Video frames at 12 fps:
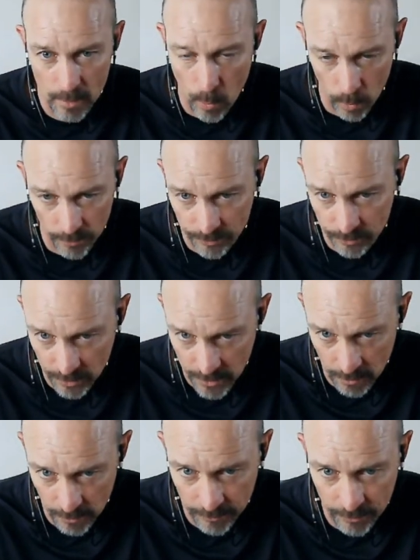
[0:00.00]
core
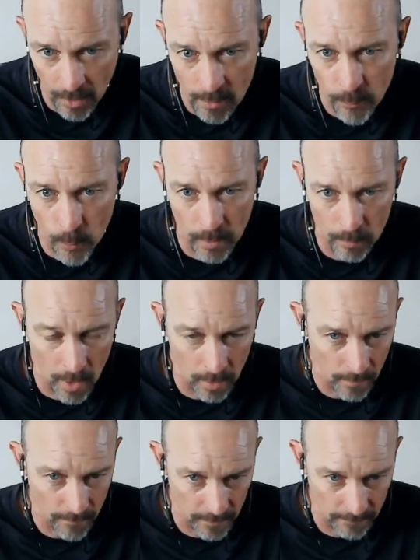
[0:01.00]
security software to
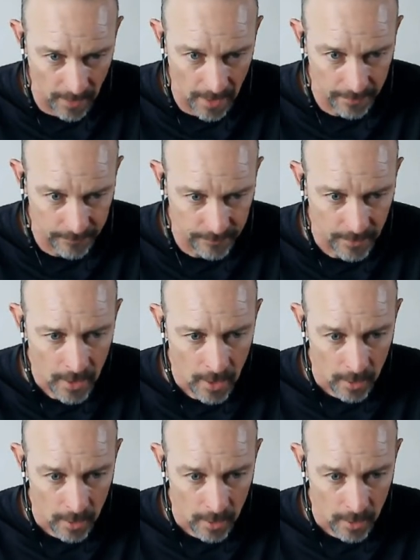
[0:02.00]
run on the device,